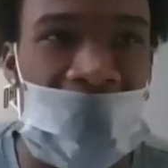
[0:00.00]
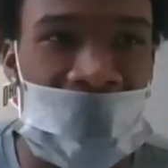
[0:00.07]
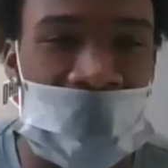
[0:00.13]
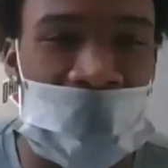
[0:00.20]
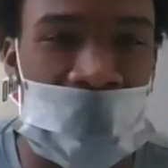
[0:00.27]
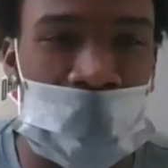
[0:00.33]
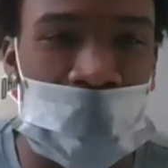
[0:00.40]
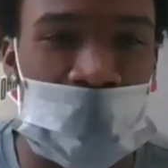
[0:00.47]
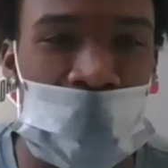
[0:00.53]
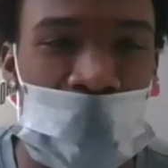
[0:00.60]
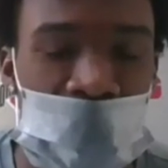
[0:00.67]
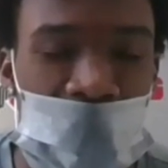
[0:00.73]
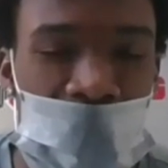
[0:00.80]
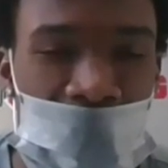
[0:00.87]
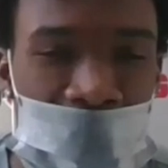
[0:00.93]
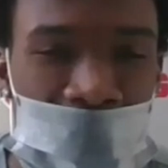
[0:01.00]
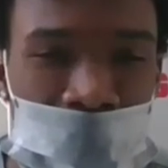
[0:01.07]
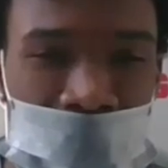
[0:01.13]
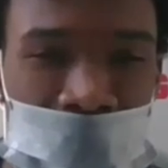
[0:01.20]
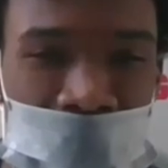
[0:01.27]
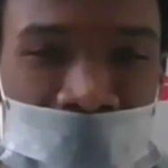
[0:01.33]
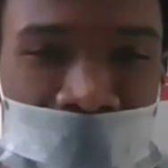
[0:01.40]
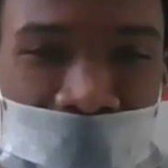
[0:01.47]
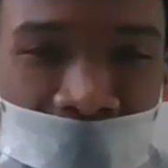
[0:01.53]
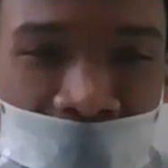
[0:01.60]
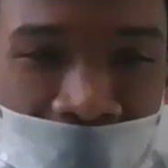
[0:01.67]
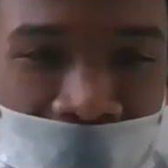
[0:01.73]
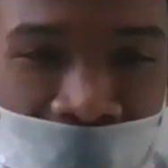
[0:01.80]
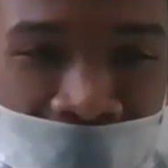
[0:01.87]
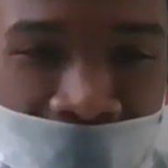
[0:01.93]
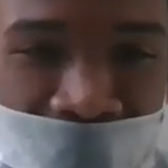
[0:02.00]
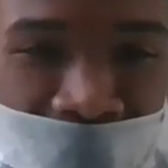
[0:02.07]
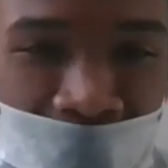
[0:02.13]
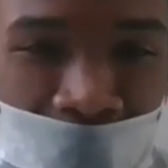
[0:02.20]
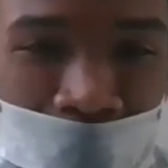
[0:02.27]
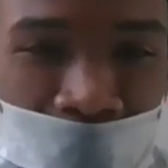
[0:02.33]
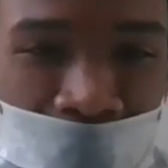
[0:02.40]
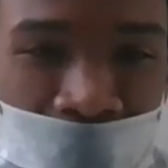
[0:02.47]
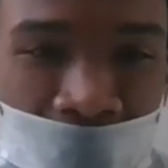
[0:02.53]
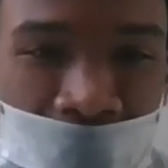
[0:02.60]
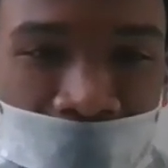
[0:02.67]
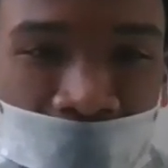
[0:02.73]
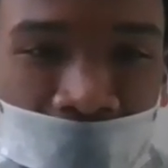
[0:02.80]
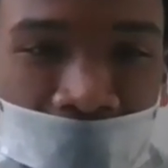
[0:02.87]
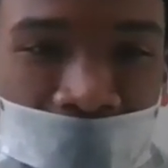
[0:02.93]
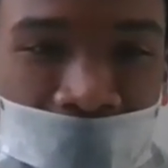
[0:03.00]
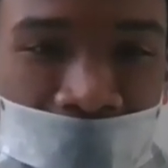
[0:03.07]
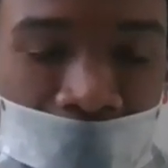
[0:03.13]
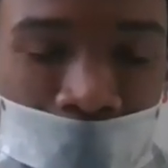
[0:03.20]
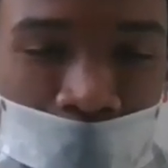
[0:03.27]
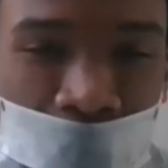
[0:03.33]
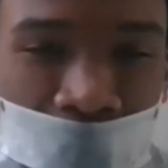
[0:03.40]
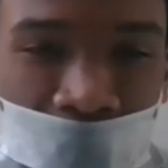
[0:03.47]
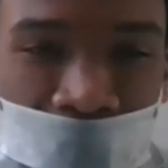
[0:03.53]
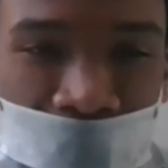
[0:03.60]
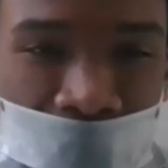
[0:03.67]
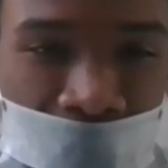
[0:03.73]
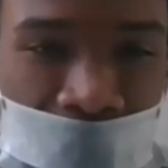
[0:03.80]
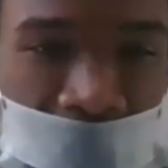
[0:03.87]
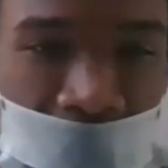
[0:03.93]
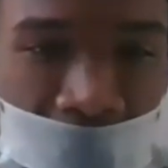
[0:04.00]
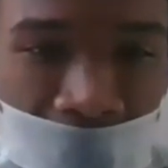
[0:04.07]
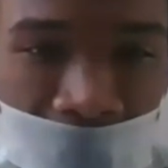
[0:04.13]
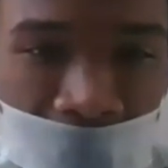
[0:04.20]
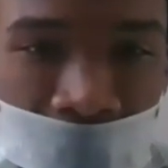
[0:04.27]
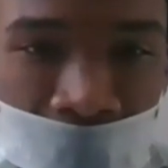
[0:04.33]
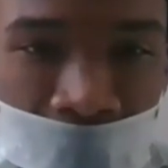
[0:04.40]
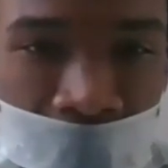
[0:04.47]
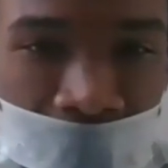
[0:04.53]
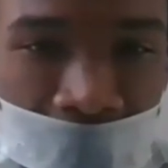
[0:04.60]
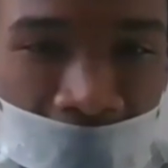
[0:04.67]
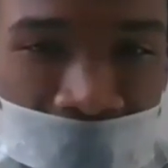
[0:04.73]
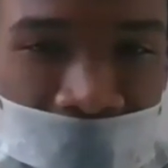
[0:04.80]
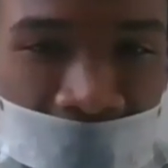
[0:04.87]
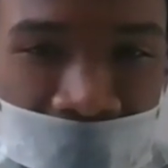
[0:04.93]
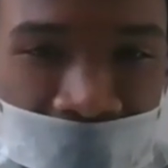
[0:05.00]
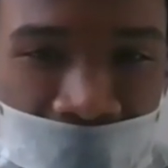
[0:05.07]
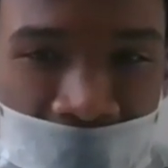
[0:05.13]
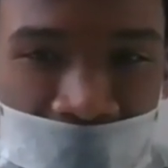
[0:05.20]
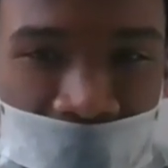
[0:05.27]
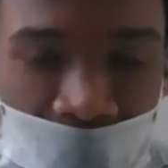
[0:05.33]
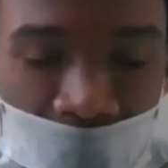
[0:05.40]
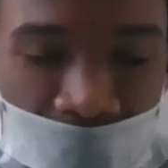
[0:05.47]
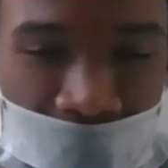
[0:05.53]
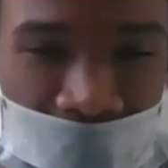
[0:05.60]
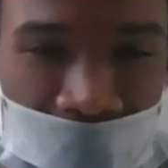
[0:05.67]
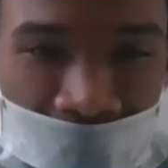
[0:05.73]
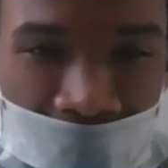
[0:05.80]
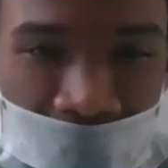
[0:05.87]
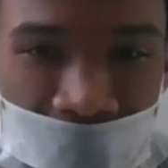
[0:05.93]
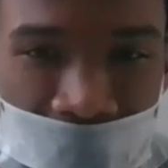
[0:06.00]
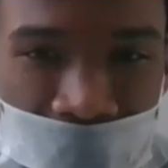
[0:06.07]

here, he was more quiet. But, you know, after getting to know him these last couple years, a year and a half, I say he's not as quiet. Nah.